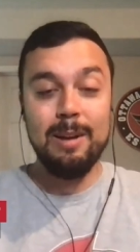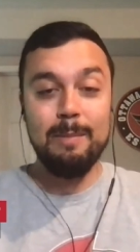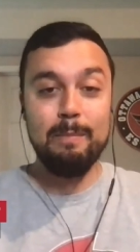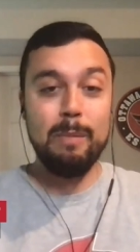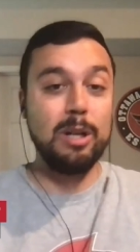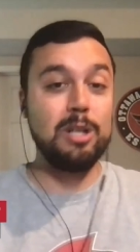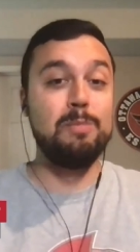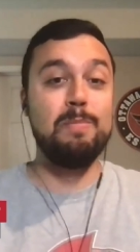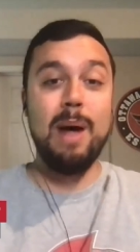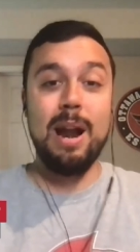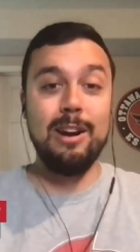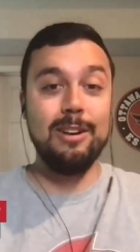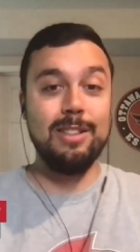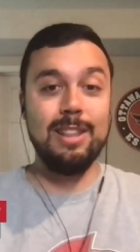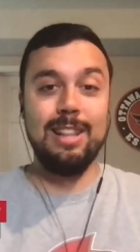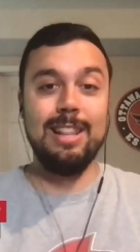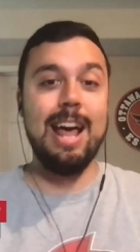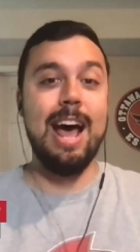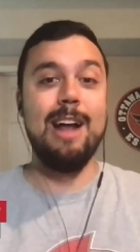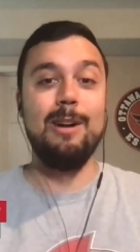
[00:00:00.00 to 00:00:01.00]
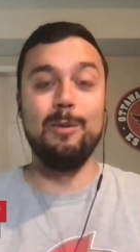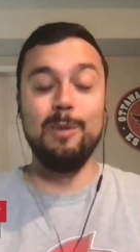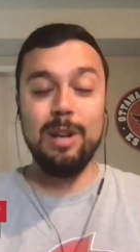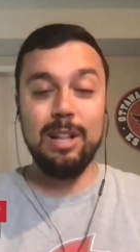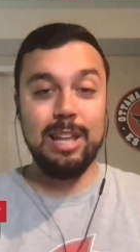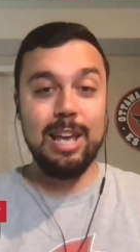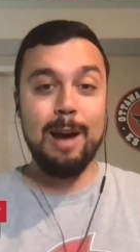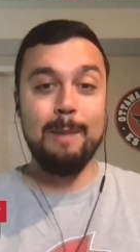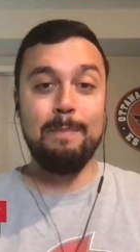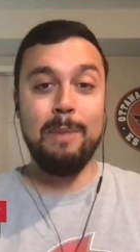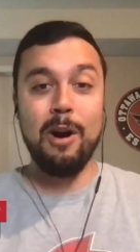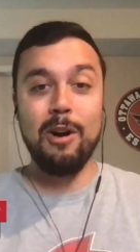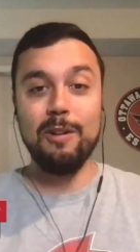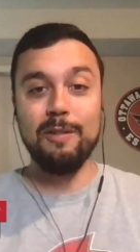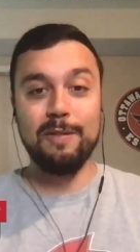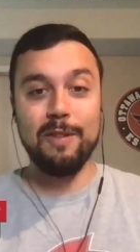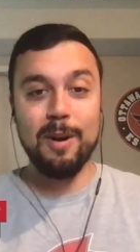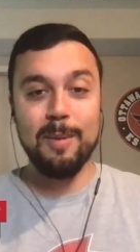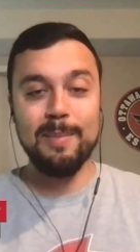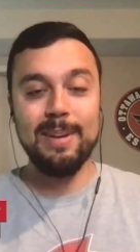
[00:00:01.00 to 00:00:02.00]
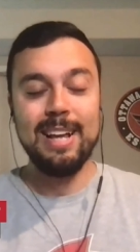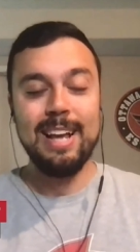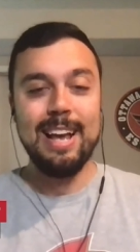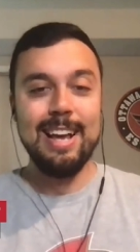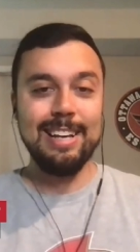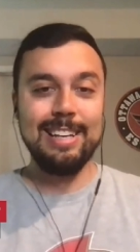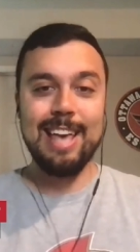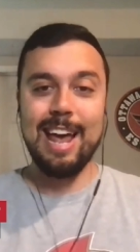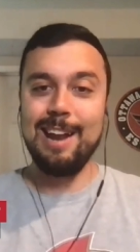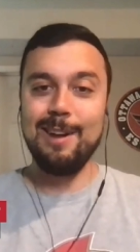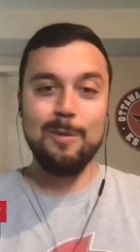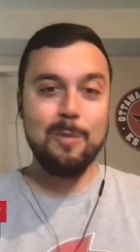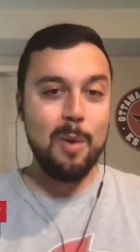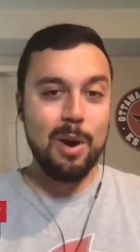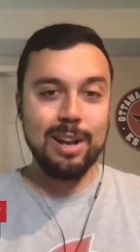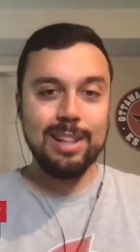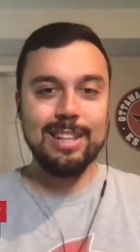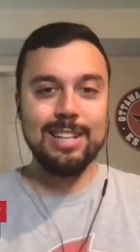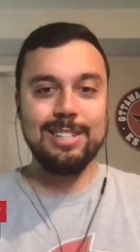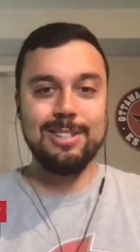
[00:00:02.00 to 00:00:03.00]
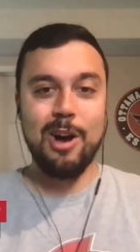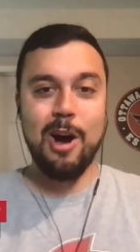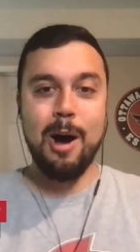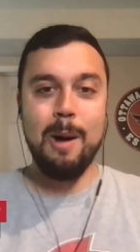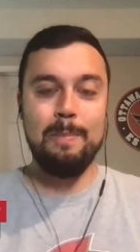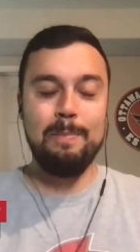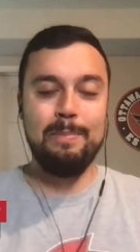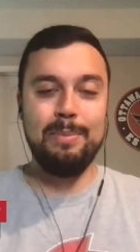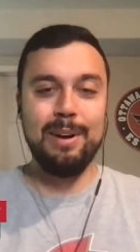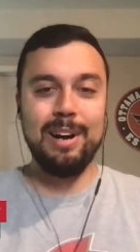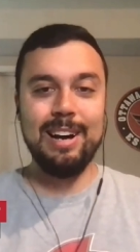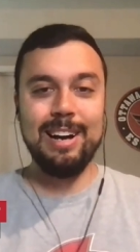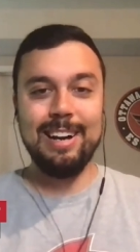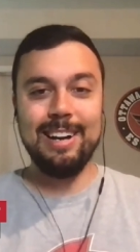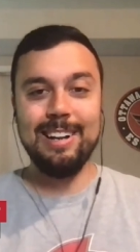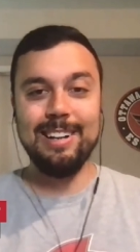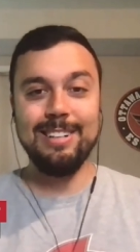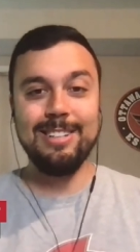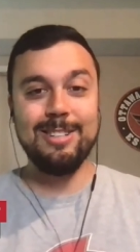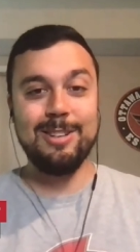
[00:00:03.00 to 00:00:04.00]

much better than that, really, apart from getting one of the top uh,